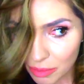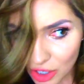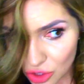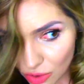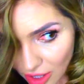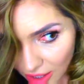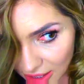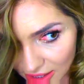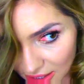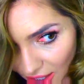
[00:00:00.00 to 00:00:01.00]
Make sure that
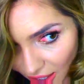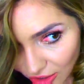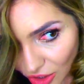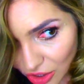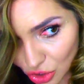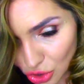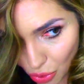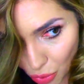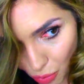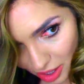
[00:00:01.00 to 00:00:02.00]
it's not gonna
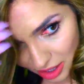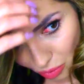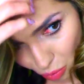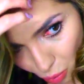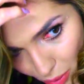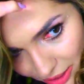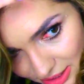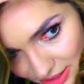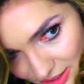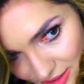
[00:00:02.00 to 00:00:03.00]
show any
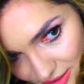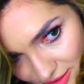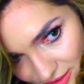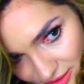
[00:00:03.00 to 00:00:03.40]
white.